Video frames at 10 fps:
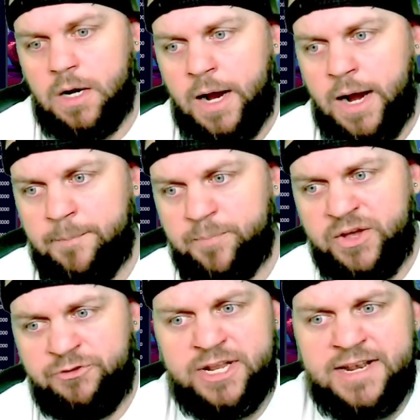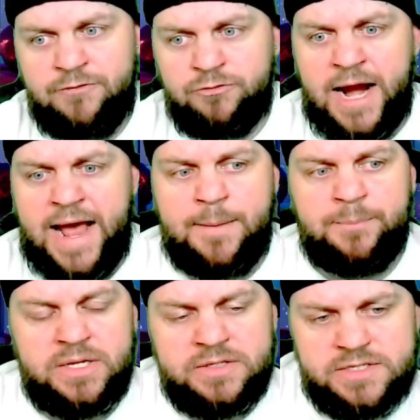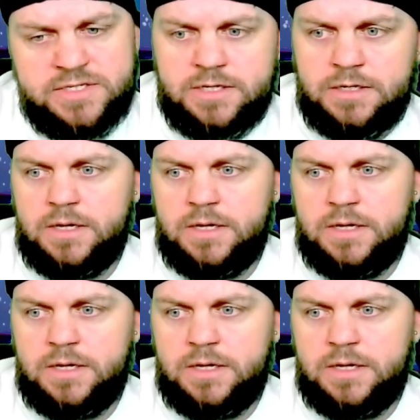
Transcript: If it never happens,